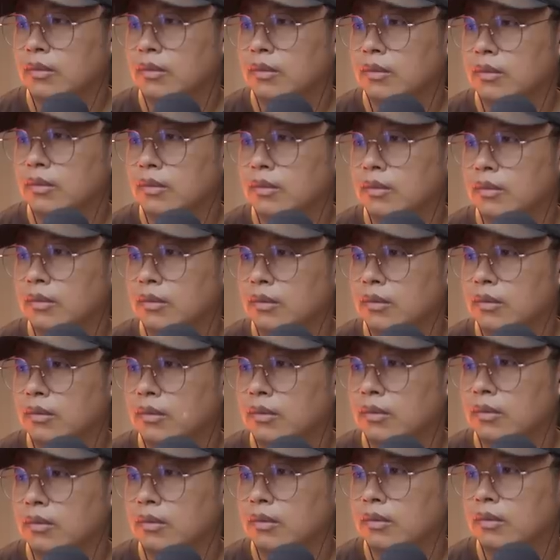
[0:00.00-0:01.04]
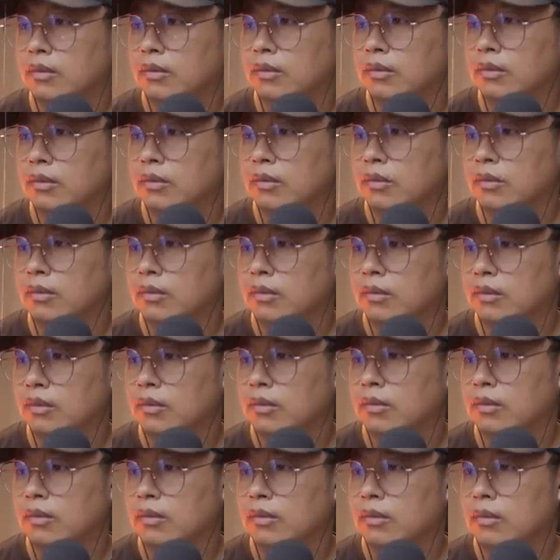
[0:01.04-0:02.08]

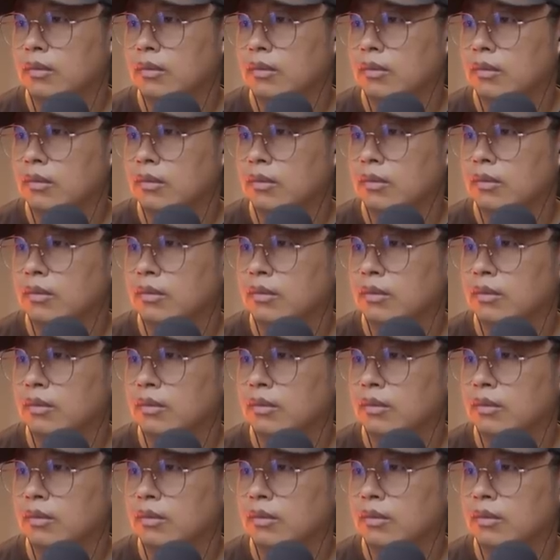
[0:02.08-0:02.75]
This person isn't speaking.